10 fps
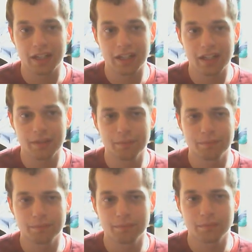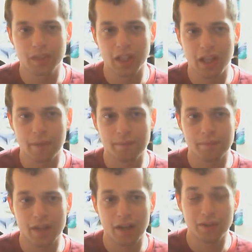of deal. So yeah,
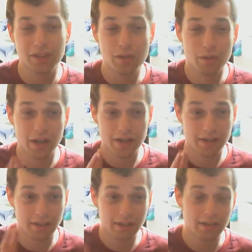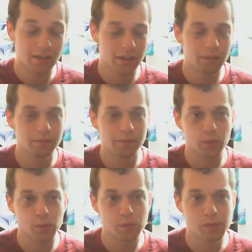I'll see you guys next time
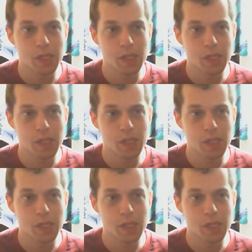for